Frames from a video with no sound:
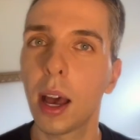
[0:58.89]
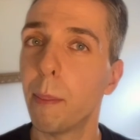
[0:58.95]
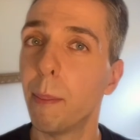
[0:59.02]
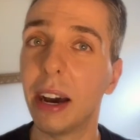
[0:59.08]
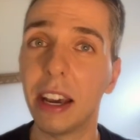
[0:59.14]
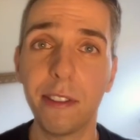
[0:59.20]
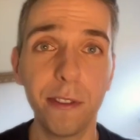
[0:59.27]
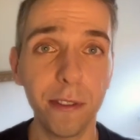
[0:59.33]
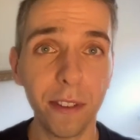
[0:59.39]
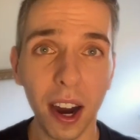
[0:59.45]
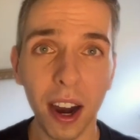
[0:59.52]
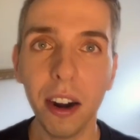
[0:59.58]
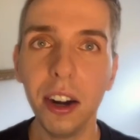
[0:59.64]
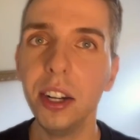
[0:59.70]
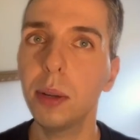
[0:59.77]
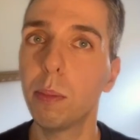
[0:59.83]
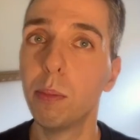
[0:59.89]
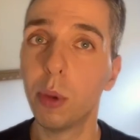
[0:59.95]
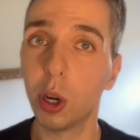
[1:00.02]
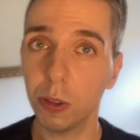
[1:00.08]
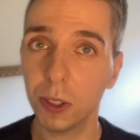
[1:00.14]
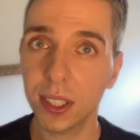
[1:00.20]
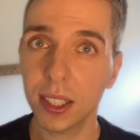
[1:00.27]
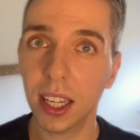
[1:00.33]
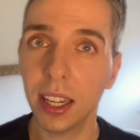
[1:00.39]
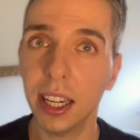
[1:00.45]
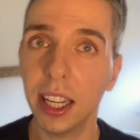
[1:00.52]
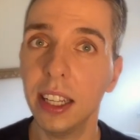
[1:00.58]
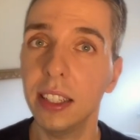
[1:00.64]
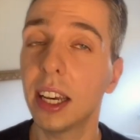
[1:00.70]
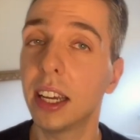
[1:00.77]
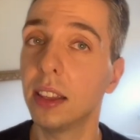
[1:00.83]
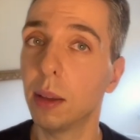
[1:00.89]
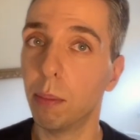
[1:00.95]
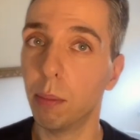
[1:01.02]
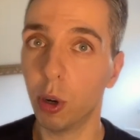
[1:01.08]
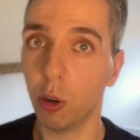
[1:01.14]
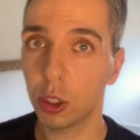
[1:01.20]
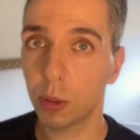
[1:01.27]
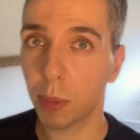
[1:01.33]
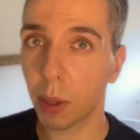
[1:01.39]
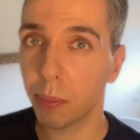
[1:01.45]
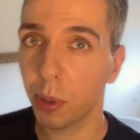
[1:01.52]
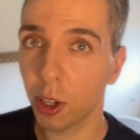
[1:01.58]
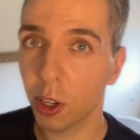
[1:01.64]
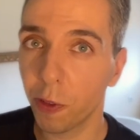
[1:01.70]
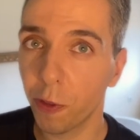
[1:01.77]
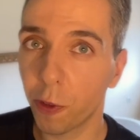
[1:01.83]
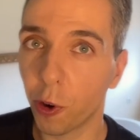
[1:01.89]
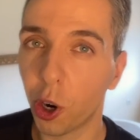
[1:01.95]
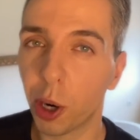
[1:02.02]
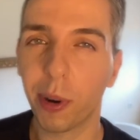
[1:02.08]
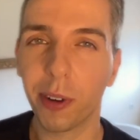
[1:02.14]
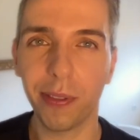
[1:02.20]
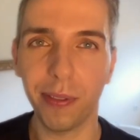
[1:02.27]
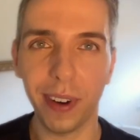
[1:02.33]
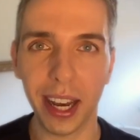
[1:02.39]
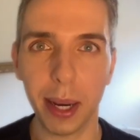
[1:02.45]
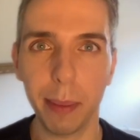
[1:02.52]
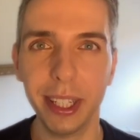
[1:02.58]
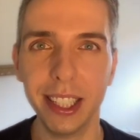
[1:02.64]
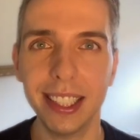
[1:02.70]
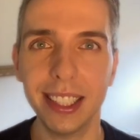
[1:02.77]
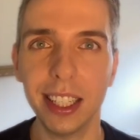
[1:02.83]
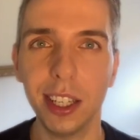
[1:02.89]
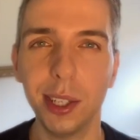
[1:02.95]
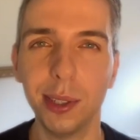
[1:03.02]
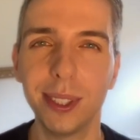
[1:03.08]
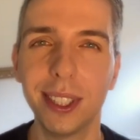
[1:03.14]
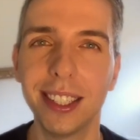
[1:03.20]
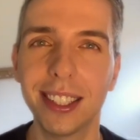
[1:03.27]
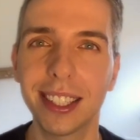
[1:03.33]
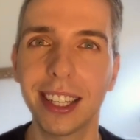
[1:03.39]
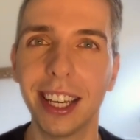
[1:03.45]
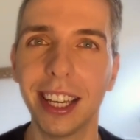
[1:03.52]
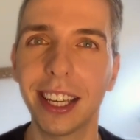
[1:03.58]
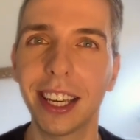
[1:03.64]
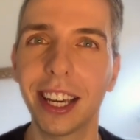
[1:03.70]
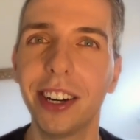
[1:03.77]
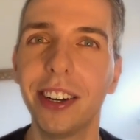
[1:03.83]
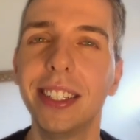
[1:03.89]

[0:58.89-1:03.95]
By far the most studied and the most popular form of vitamin C used in skincare